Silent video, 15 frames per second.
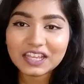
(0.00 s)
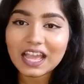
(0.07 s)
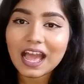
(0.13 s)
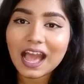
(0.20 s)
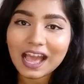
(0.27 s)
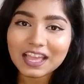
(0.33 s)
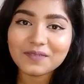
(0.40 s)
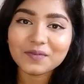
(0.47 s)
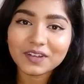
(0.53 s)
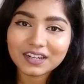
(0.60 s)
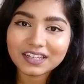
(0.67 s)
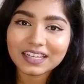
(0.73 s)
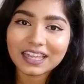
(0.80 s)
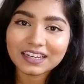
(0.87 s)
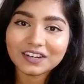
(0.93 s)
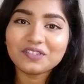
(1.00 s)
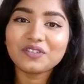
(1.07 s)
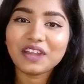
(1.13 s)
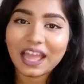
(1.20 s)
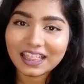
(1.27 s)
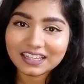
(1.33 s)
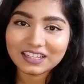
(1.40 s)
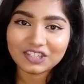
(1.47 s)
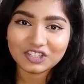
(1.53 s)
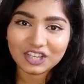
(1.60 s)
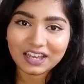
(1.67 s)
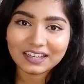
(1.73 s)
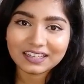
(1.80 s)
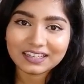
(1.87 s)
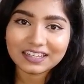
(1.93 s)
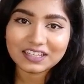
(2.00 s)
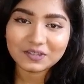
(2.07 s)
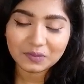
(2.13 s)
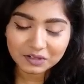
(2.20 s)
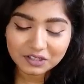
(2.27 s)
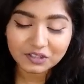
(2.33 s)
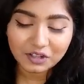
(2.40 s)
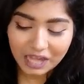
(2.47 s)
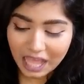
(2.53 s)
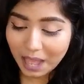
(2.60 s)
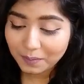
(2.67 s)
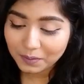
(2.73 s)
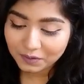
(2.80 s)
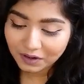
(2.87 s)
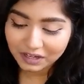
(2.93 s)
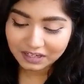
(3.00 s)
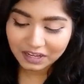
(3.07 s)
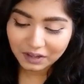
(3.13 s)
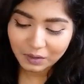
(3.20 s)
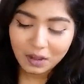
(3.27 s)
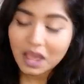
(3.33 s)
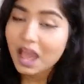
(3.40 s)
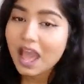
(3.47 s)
Today I'm gonna get a reality check is what's gonna happen right now.